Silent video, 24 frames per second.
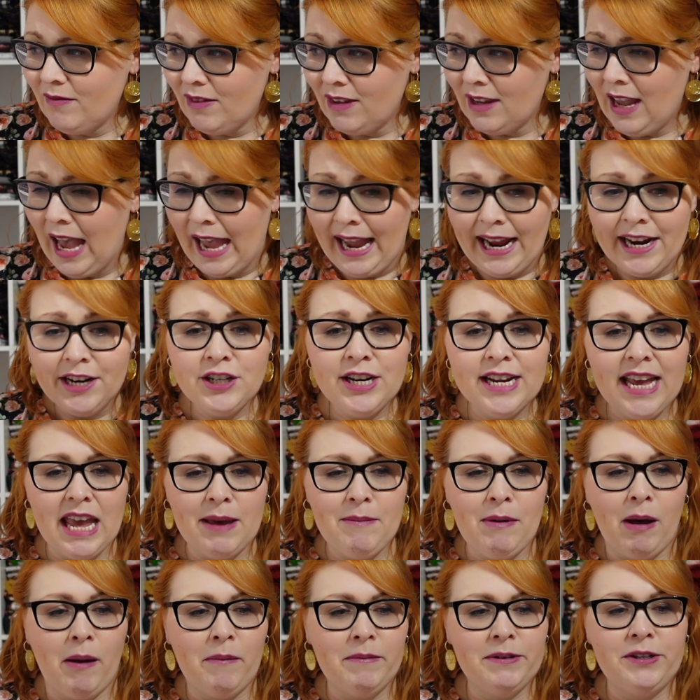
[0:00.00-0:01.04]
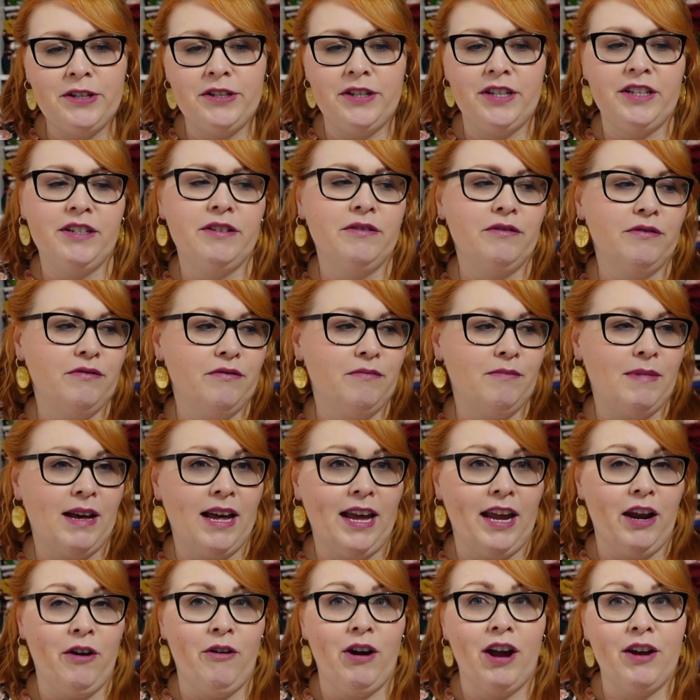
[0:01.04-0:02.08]
I actually came up to
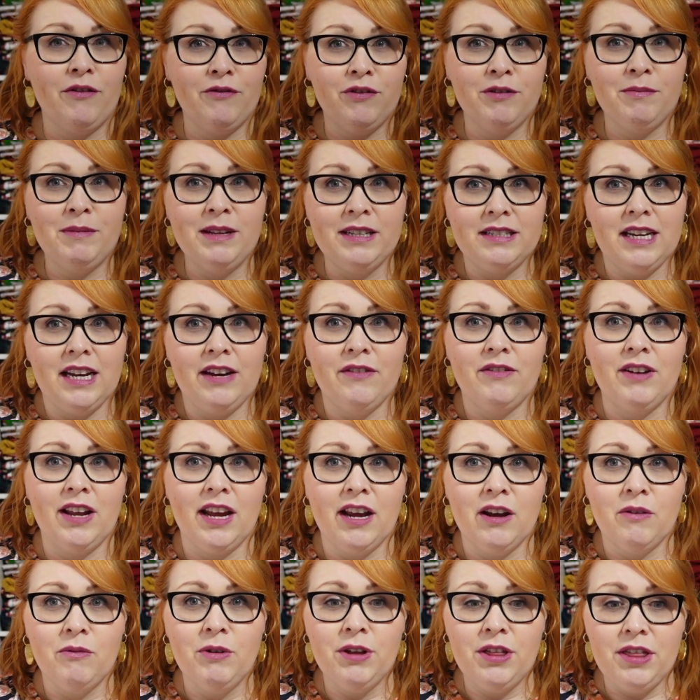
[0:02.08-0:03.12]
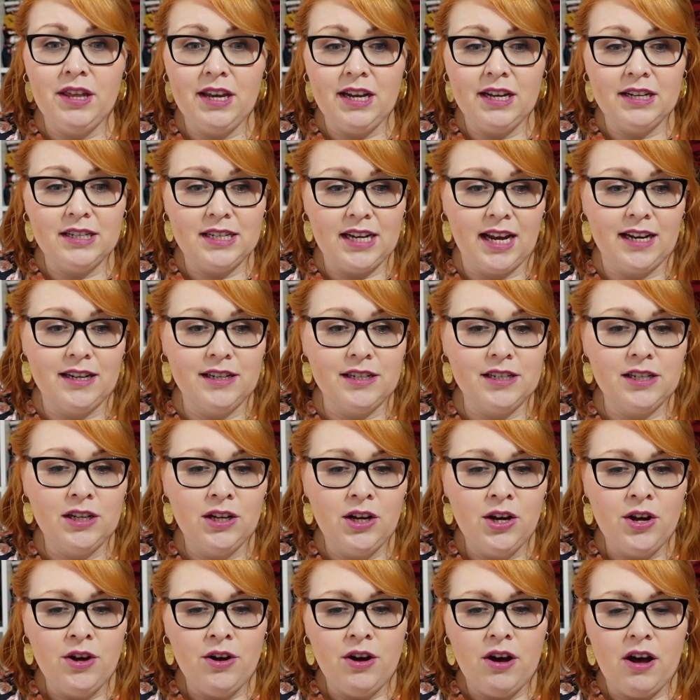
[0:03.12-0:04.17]
my craft room this evening with the intent
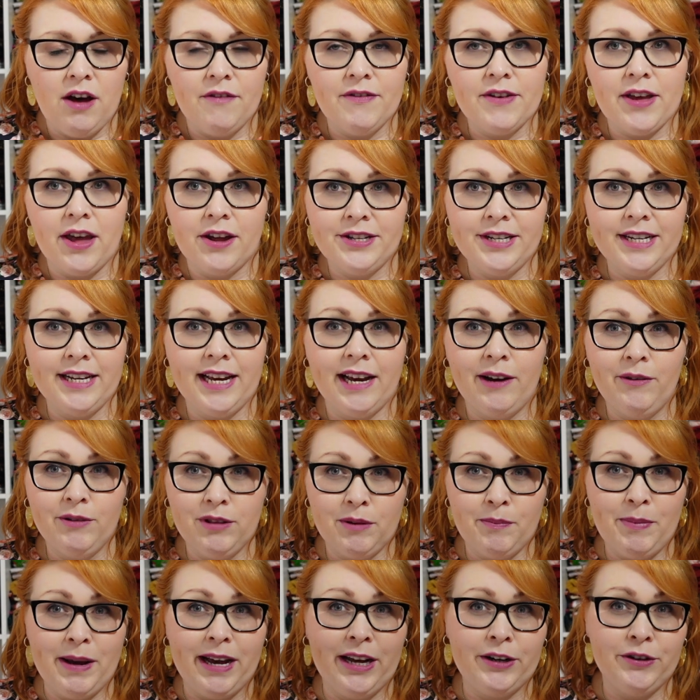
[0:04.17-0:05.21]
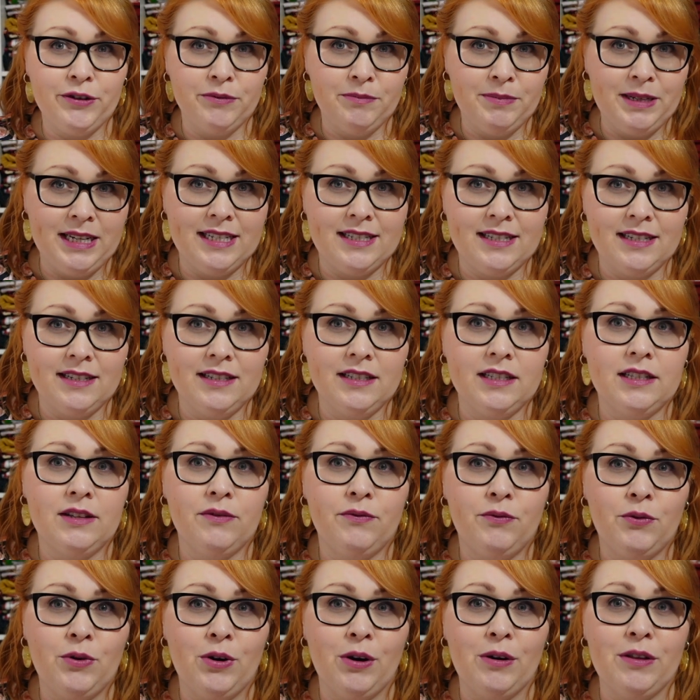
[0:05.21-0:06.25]
of cutting out the pattern pieces
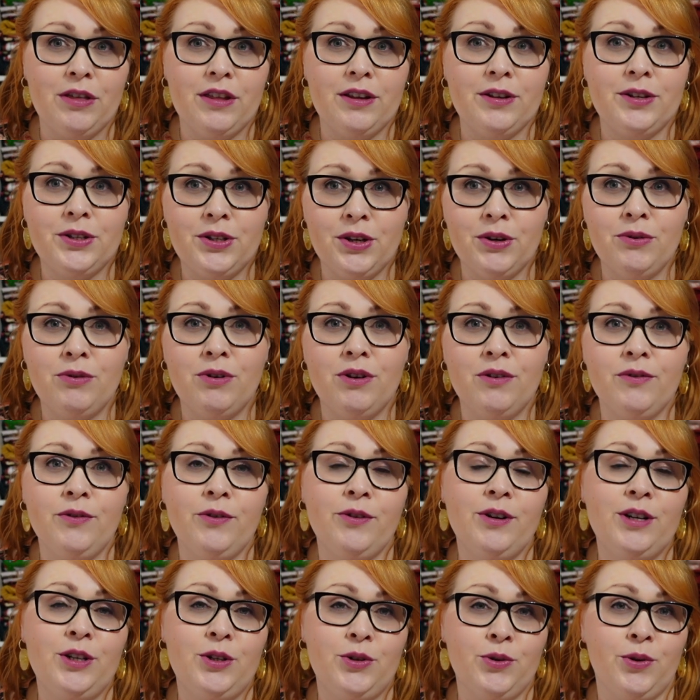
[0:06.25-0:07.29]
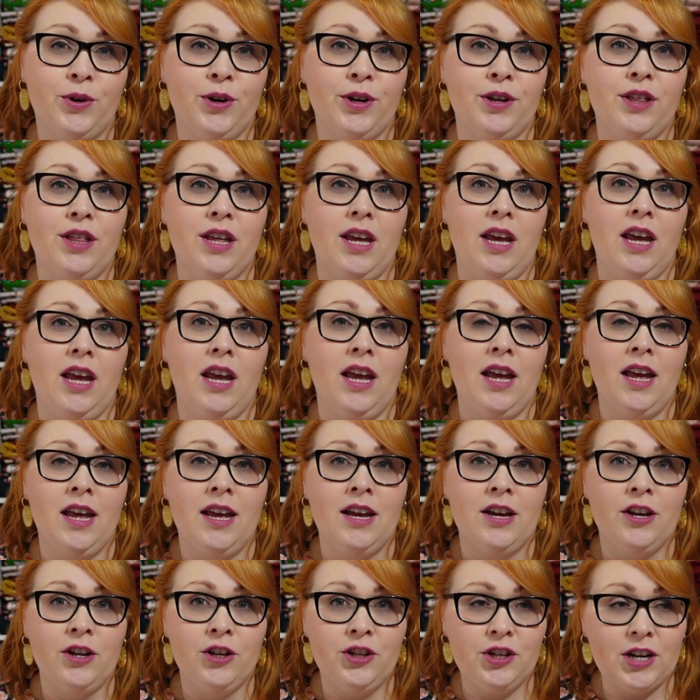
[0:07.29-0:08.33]
for the Sew Over It Dorothy
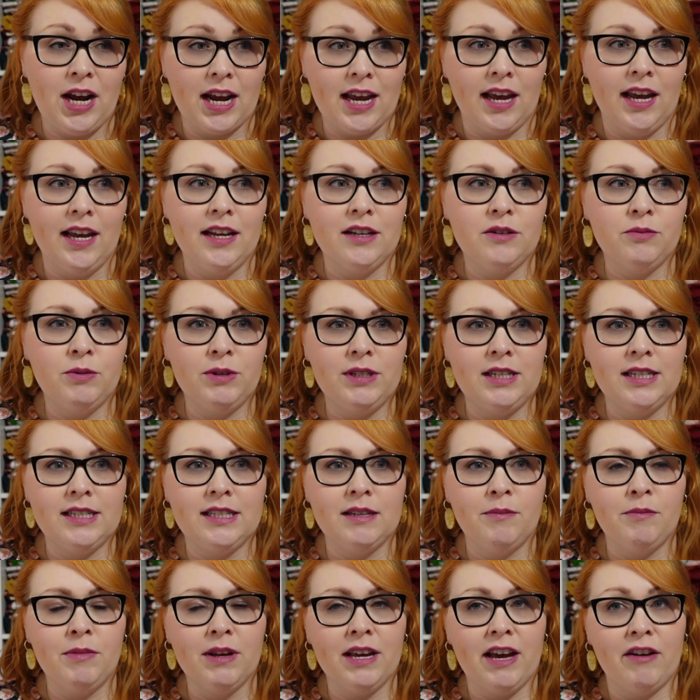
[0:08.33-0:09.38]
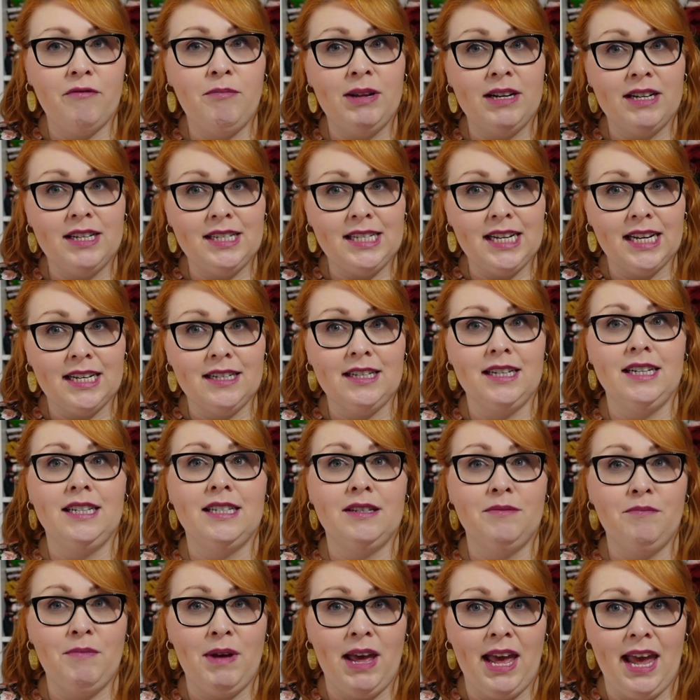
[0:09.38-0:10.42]
jacket, which is something I've been intending
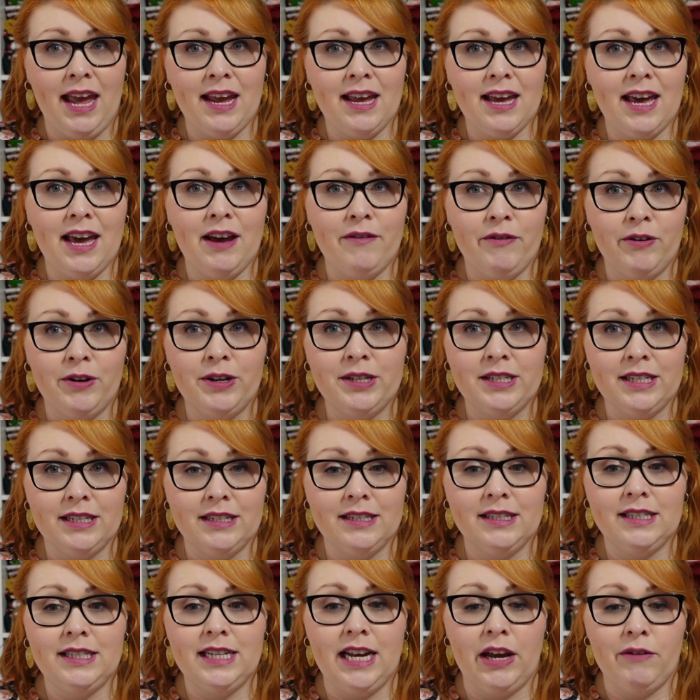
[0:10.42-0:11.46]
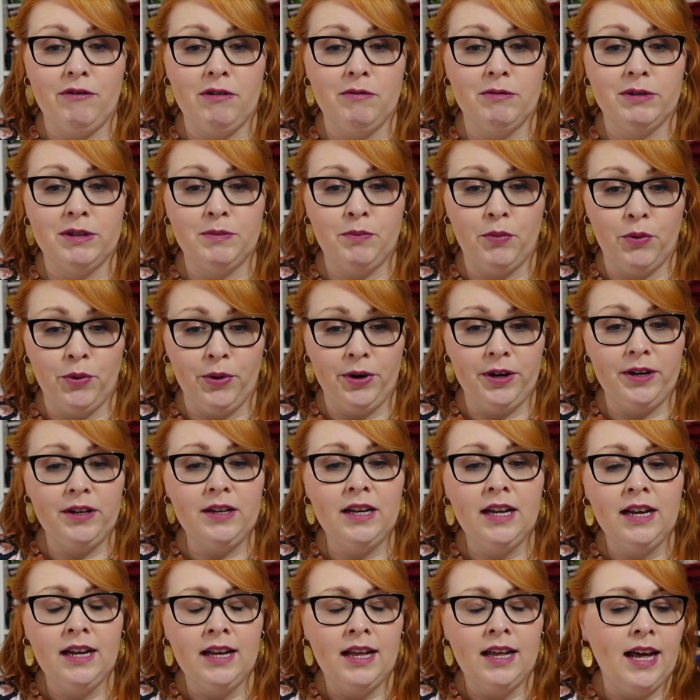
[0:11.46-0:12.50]
to make ever since Henry was born.
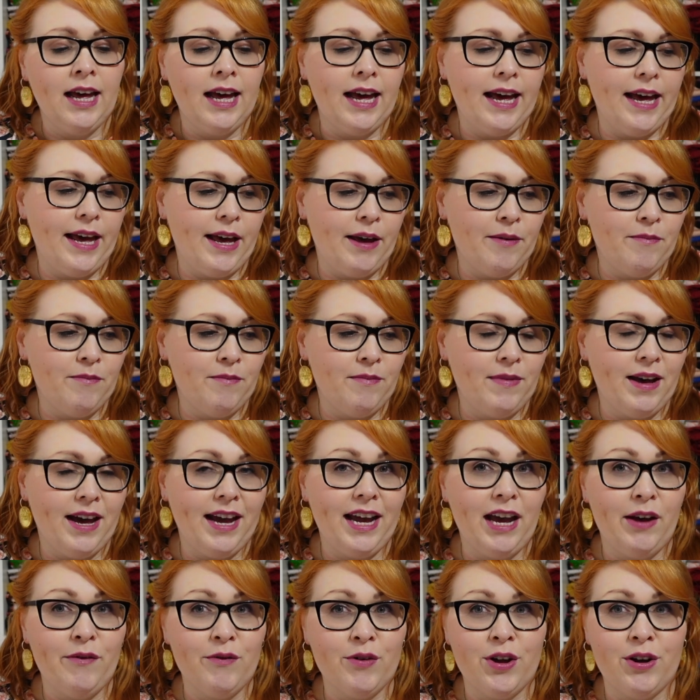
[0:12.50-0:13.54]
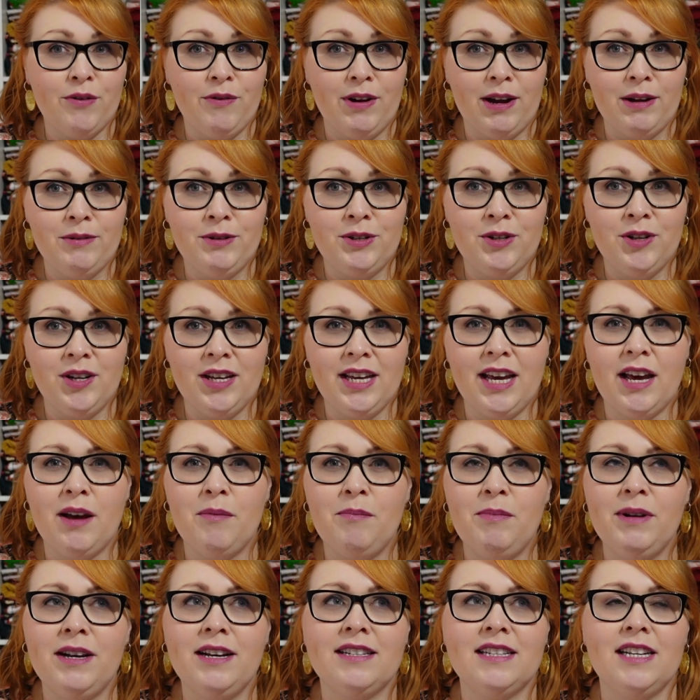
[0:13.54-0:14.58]
I haven't got around to it yet
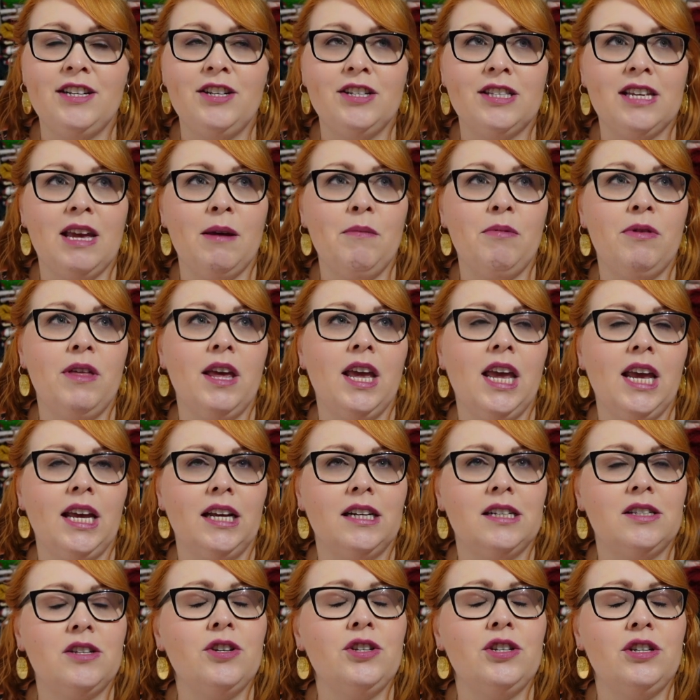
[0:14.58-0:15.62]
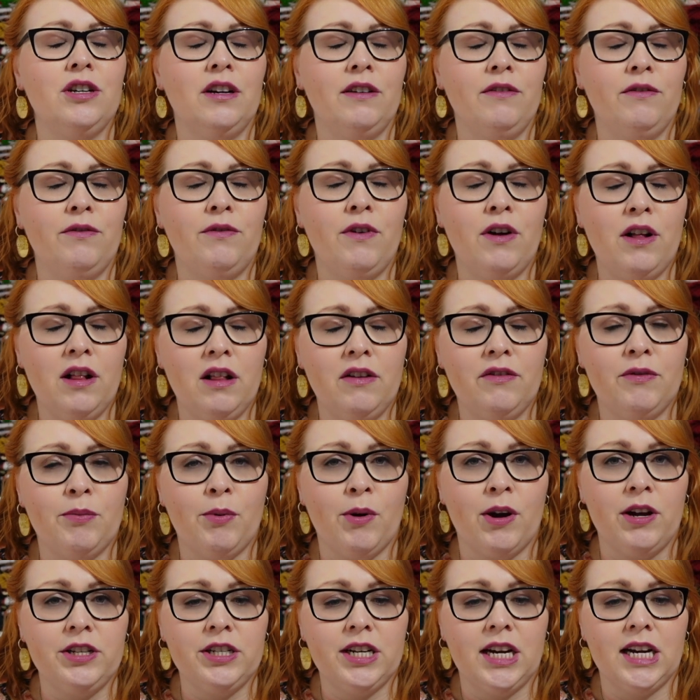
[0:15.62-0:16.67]
because I just keep thinking it's such an involved
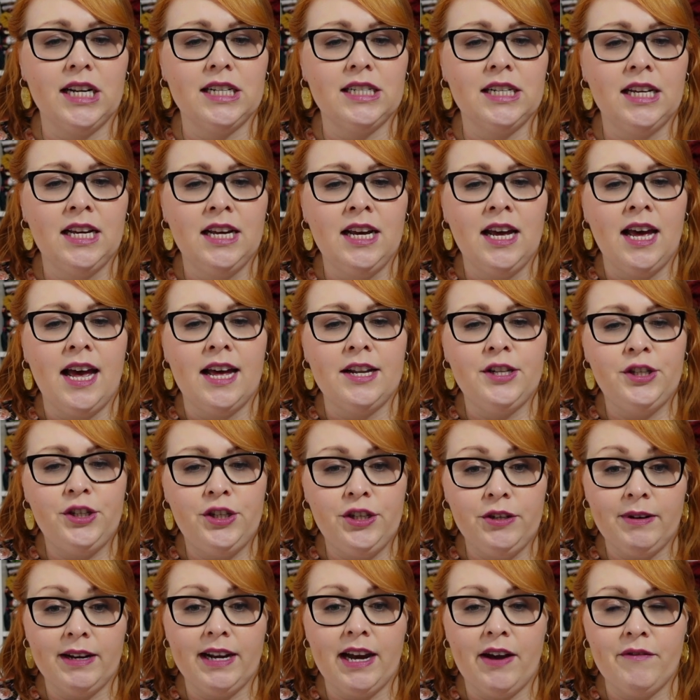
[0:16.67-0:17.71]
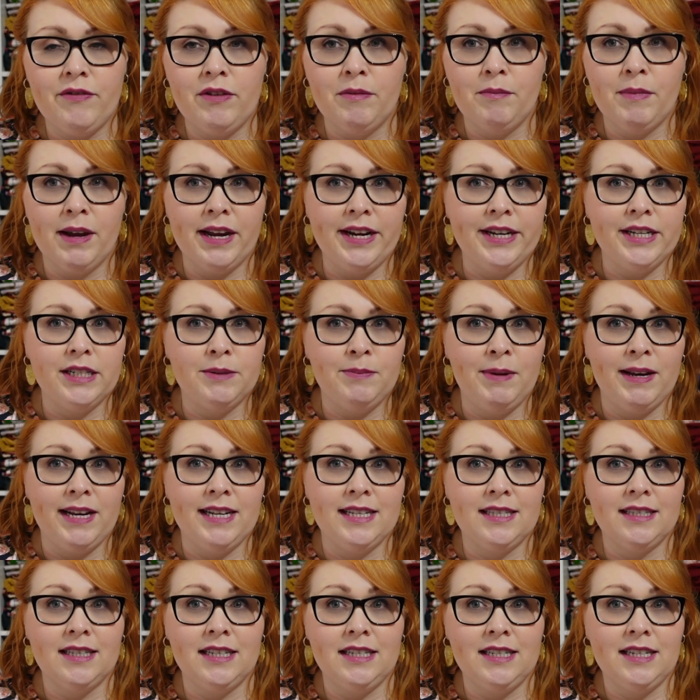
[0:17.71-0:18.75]
project. do I have the mind
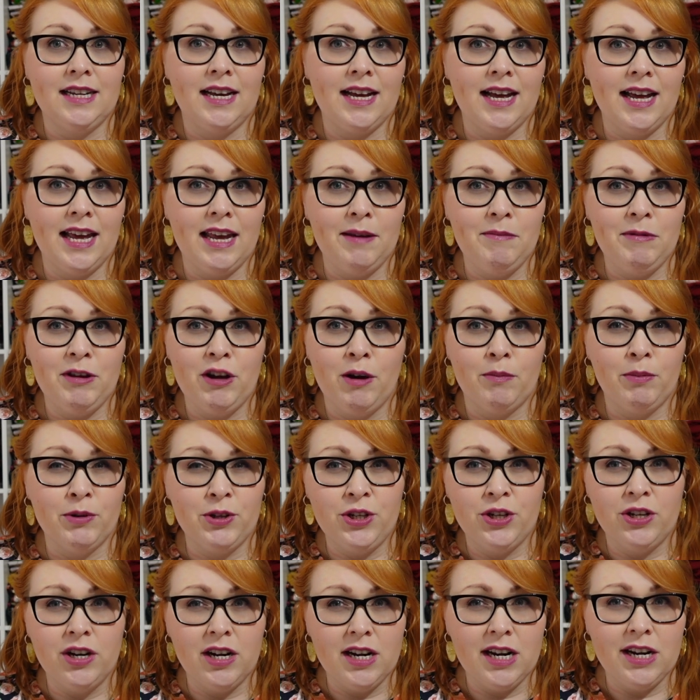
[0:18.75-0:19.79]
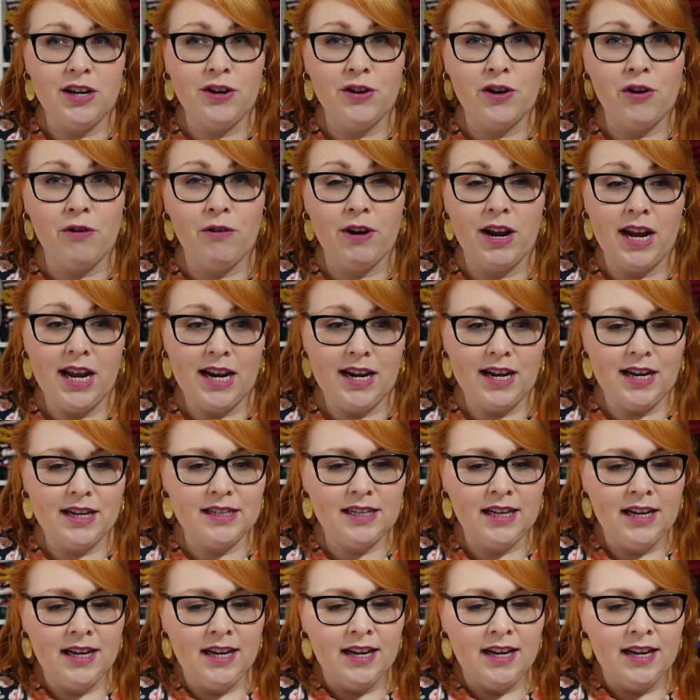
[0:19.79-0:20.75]
space and the time, the opportunity to create it?